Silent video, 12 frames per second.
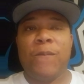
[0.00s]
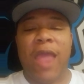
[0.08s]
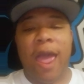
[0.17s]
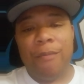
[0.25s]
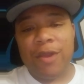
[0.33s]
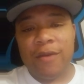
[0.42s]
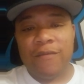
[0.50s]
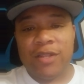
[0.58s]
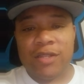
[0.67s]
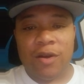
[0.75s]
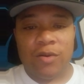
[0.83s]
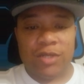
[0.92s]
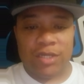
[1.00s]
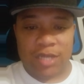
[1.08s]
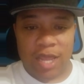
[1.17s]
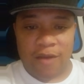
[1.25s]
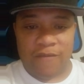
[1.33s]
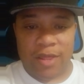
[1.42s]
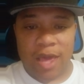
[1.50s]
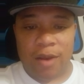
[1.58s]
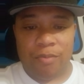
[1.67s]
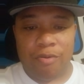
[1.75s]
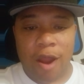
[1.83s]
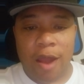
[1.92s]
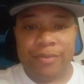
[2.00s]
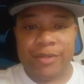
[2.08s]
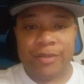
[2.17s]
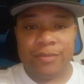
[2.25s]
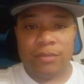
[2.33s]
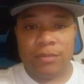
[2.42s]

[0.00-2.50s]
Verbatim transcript: I've been giving this coaching staff a lot of props.